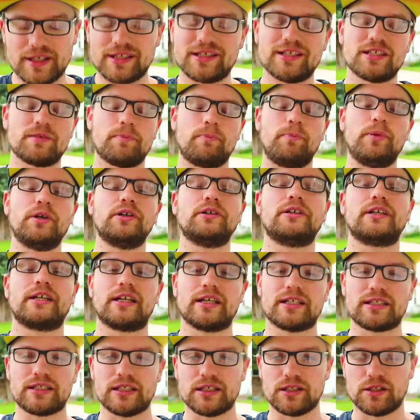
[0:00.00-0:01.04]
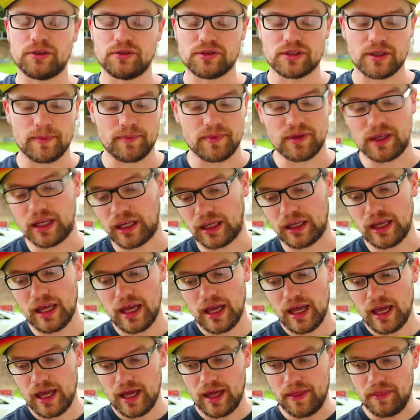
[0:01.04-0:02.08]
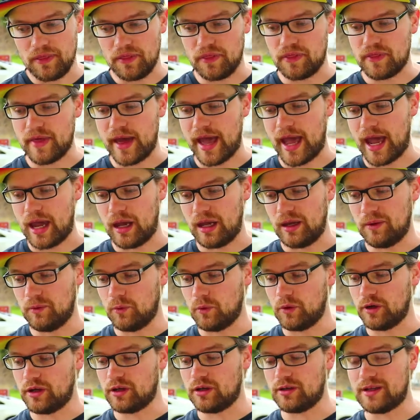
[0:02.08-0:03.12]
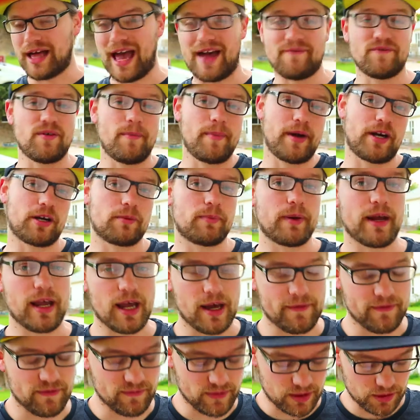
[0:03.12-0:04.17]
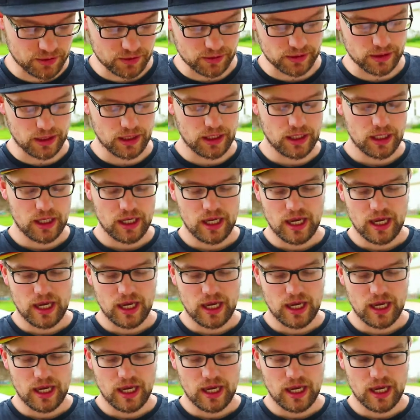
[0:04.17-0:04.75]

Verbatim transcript: This is building us into something that will have a better payoff eventually.